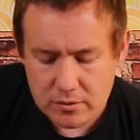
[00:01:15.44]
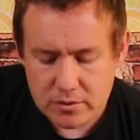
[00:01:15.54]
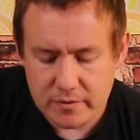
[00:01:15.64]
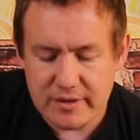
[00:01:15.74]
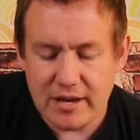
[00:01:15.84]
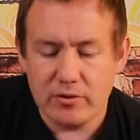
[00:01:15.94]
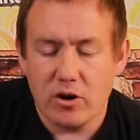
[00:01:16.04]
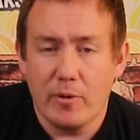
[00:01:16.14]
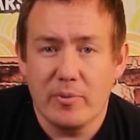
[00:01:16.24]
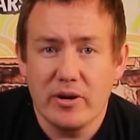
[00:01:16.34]
So you've now
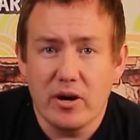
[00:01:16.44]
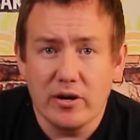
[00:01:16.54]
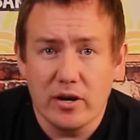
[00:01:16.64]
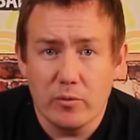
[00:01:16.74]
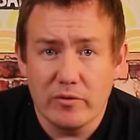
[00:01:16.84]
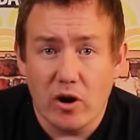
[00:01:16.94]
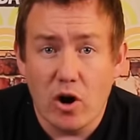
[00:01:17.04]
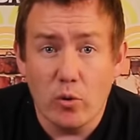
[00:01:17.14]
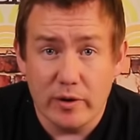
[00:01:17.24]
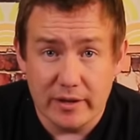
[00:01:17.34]
got a banana with a
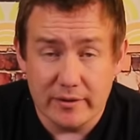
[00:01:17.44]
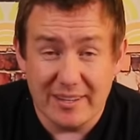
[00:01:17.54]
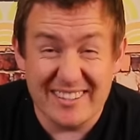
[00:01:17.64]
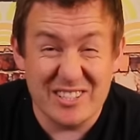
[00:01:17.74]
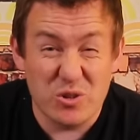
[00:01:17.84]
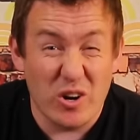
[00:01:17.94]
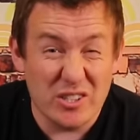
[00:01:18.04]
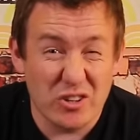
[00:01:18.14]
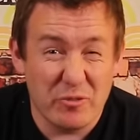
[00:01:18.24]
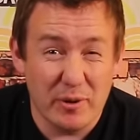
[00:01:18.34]
hole in it. Now this is quite a
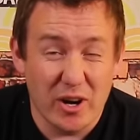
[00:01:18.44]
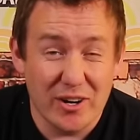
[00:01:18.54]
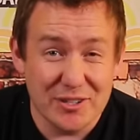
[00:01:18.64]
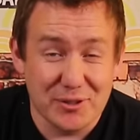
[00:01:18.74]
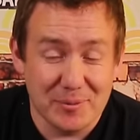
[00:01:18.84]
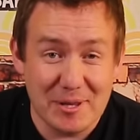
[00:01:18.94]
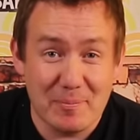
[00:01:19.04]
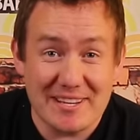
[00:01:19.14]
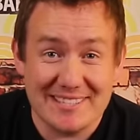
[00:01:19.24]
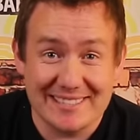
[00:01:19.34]
soft banana. It's not been the
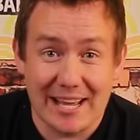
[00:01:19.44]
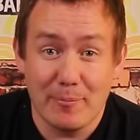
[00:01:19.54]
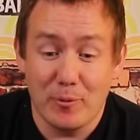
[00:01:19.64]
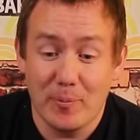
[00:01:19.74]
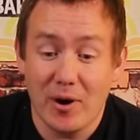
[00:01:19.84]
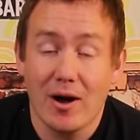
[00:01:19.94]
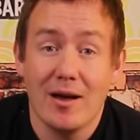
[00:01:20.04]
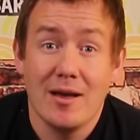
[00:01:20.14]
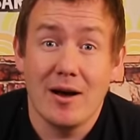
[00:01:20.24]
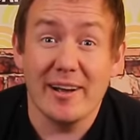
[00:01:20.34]
best example,
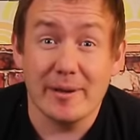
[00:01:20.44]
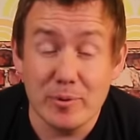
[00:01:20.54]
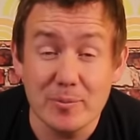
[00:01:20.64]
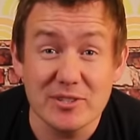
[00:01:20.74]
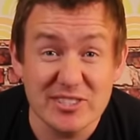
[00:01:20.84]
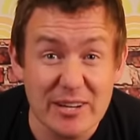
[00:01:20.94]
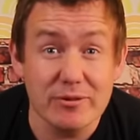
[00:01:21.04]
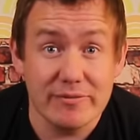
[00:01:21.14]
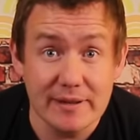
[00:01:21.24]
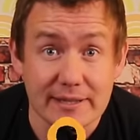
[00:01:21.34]
but I can put my
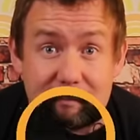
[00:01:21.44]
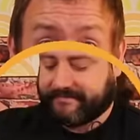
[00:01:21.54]
savory fillings